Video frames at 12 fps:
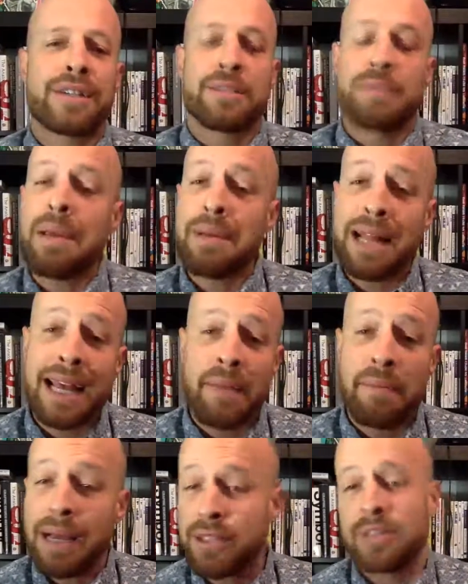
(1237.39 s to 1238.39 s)
because maybe they
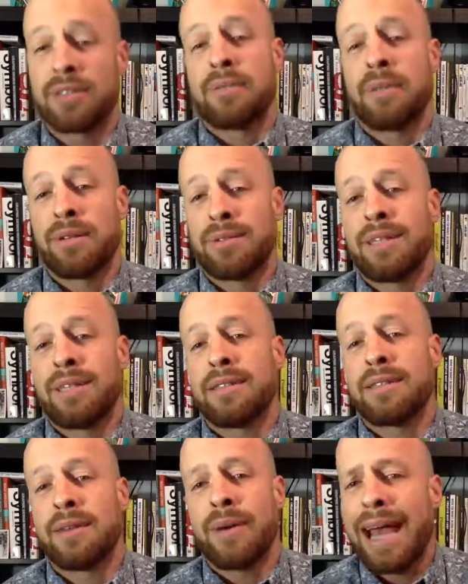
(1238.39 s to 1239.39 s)
can mention some of those things to you.